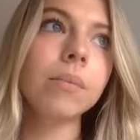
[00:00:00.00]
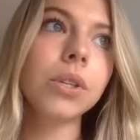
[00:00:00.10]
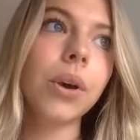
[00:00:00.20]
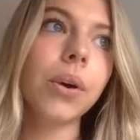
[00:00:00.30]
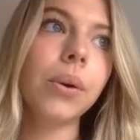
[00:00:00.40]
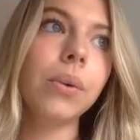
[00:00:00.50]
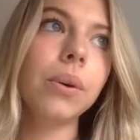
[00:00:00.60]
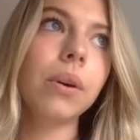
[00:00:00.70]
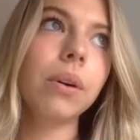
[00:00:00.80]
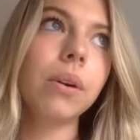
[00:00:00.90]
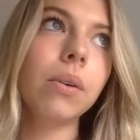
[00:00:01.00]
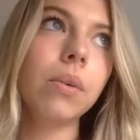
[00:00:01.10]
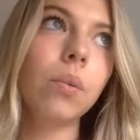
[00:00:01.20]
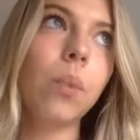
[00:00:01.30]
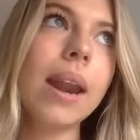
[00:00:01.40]
so
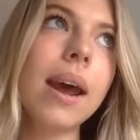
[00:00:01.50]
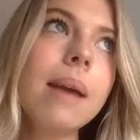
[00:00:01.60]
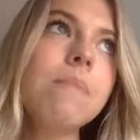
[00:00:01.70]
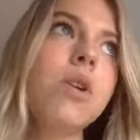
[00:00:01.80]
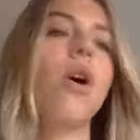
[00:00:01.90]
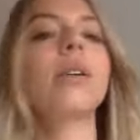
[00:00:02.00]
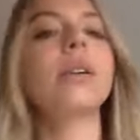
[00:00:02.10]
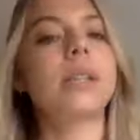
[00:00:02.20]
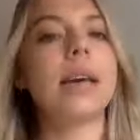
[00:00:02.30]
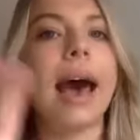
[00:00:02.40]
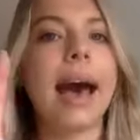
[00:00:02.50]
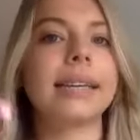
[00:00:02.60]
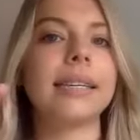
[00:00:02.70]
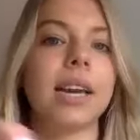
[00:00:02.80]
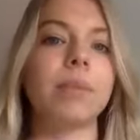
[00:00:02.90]
when I'm not
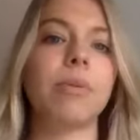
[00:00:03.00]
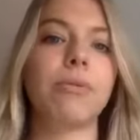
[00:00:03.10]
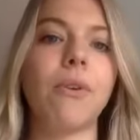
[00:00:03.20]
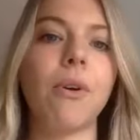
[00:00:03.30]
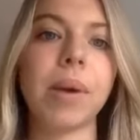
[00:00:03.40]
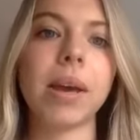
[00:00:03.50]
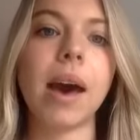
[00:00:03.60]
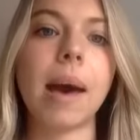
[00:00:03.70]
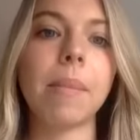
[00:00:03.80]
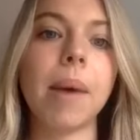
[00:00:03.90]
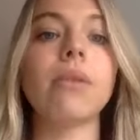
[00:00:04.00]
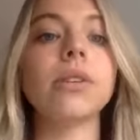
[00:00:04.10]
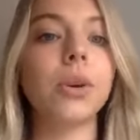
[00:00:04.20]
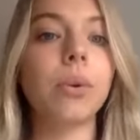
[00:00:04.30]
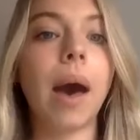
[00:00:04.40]
acting and performing, I'm I
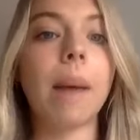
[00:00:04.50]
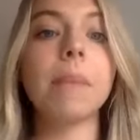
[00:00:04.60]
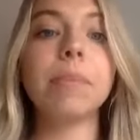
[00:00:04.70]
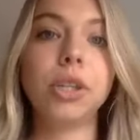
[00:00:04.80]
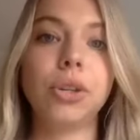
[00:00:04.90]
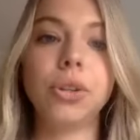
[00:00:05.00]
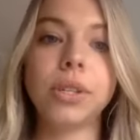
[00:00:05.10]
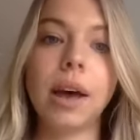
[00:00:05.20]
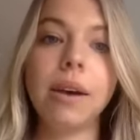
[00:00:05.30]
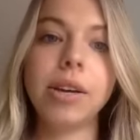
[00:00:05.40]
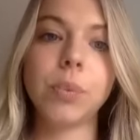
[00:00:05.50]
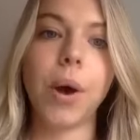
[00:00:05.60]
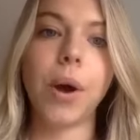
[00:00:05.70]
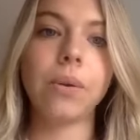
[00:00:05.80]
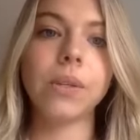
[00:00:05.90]
also I'm a producer as
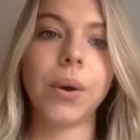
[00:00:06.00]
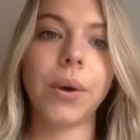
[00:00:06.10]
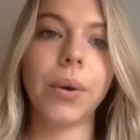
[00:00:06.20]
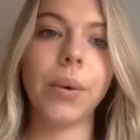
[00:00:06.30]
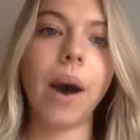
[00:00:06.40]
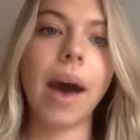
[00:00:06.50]
well. So okay.